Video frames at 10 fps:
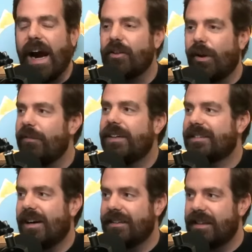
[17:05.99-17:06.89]
I love his
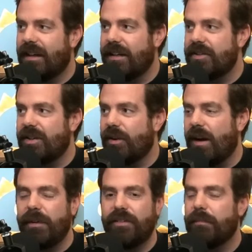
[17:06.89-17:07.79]
content on
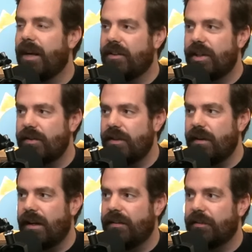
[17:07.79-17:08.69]
Instagram. He's a Manchester
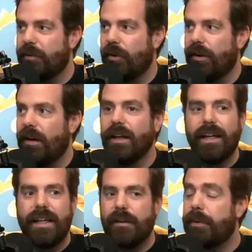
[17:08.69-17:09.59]
United supporter.
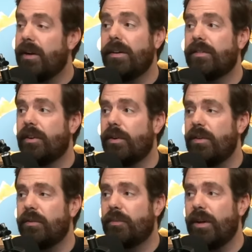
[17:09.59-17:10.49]
He appeared as though
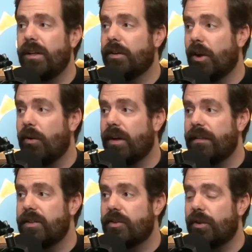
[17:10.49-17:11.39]
he was pretty alone on
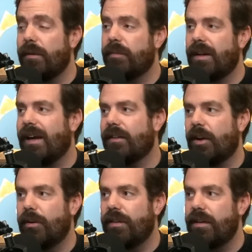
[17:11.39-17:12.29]
this trip. Not
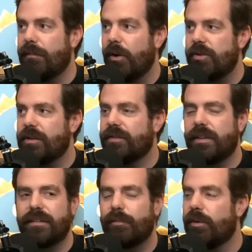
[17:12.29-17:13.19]
alone in the emotional
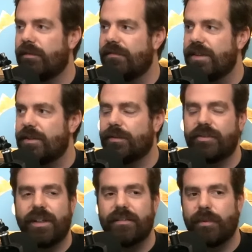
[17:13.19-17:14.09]
sense, more of the physical
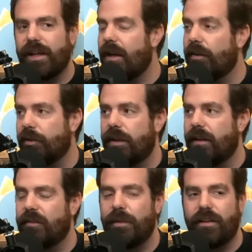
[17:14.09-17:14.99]
sense, but I also can't
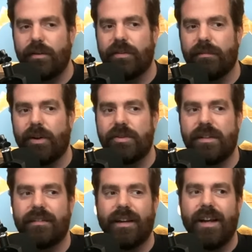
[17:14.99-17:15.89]
speak to his
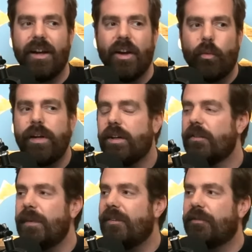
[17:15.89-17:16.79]
emotions. We could
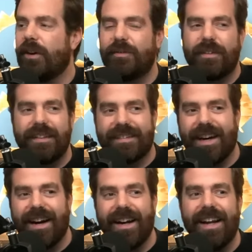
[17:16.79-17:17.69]
have made friends with this
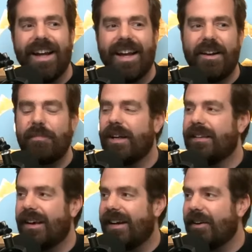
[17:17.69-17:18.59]
guy and been
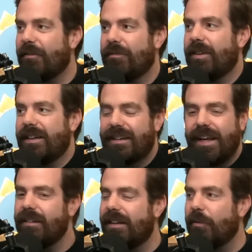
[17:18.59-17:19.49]
like
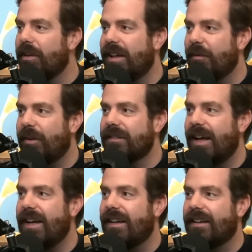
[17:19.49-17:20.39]
killing it with him all
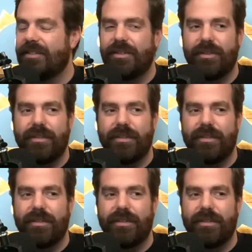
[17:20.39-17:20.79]
day. Yeah.